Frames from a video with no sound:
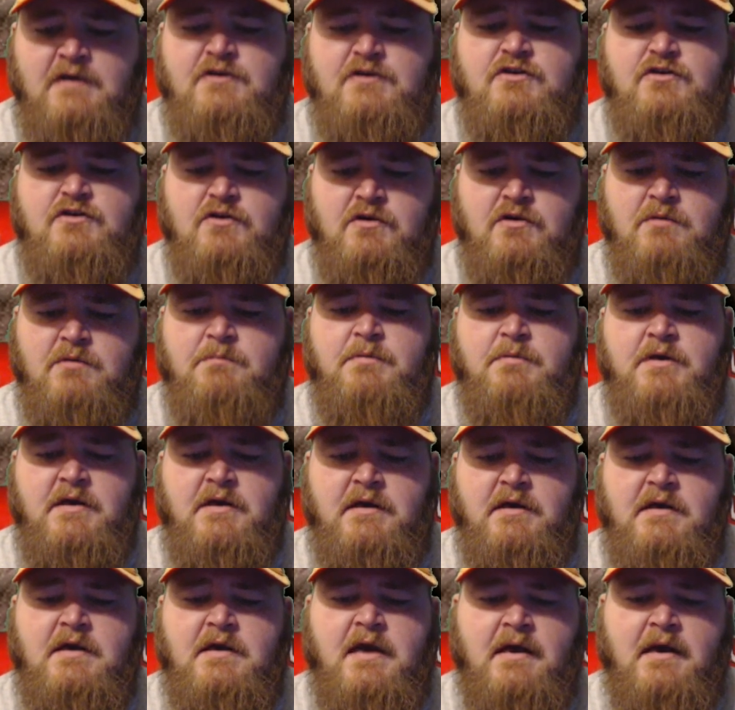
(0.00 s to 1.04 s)
should
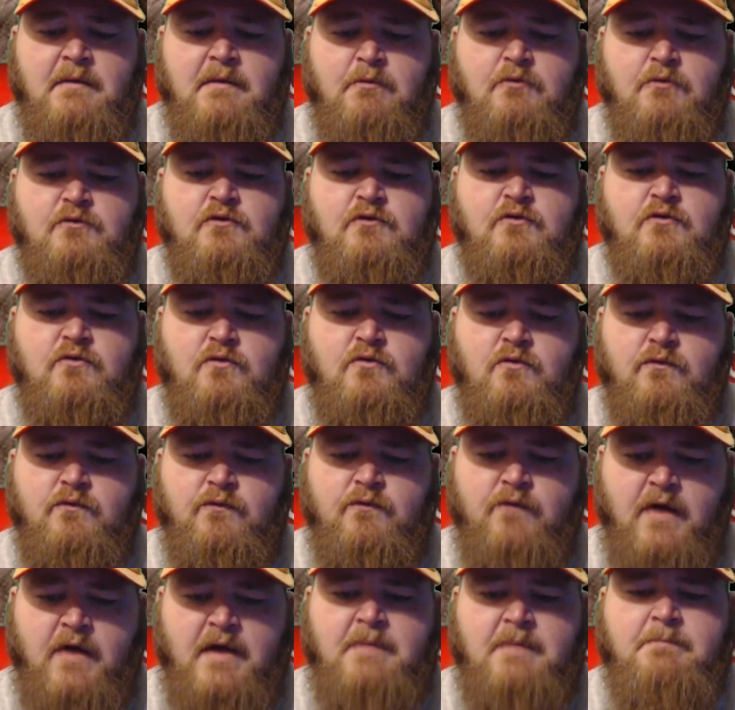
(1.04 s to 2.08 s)
be able to
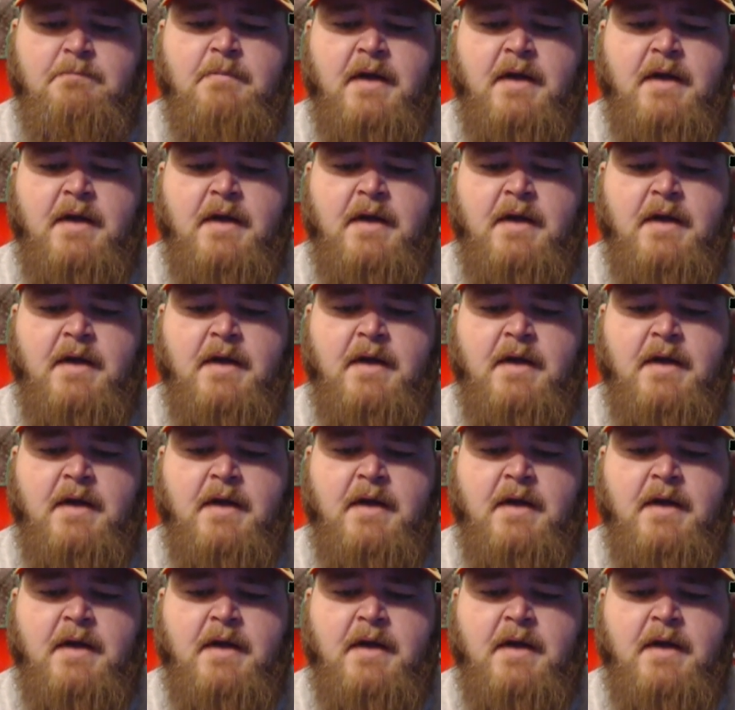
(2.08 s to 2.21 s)
fight